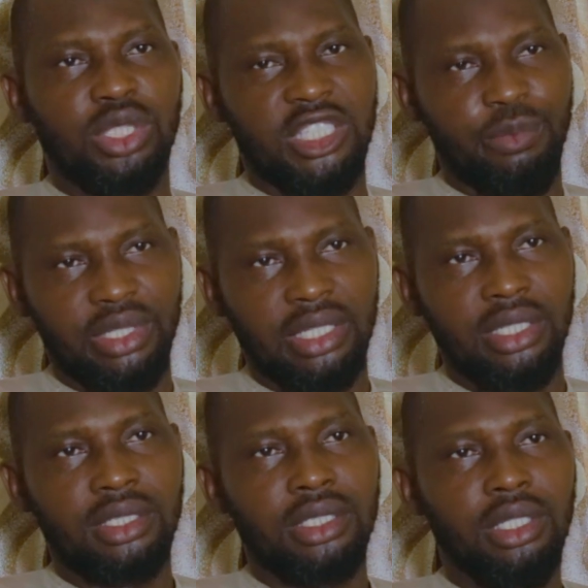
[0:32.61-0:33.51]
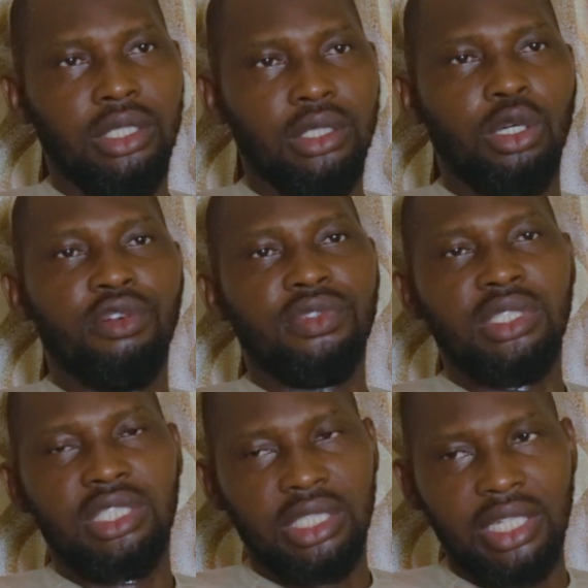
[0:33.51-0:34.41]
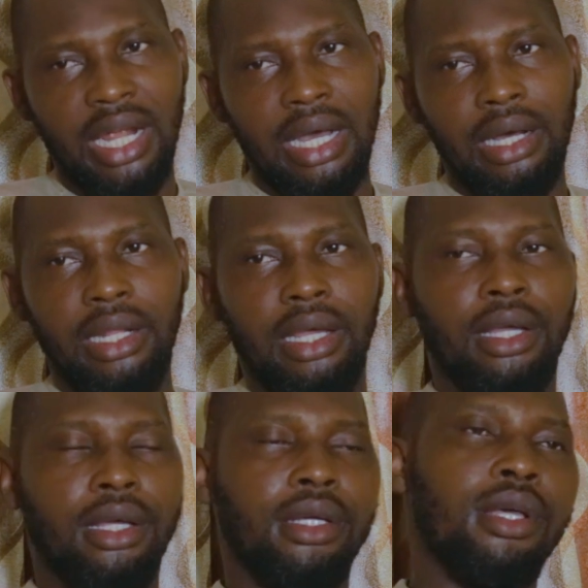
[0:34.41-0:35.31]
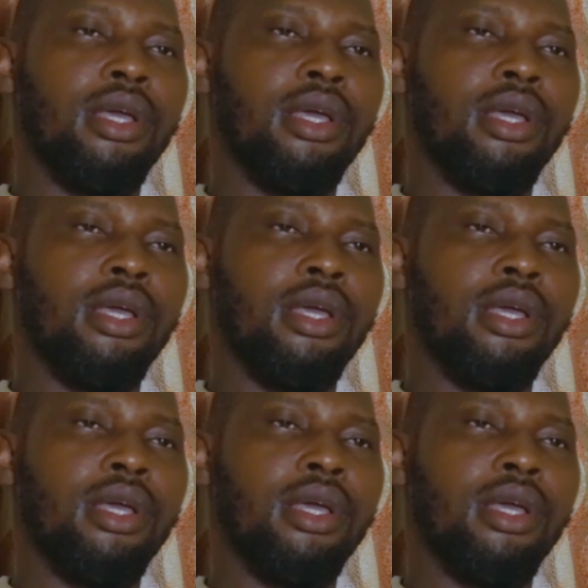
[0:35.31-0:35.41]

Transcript: 30% of the general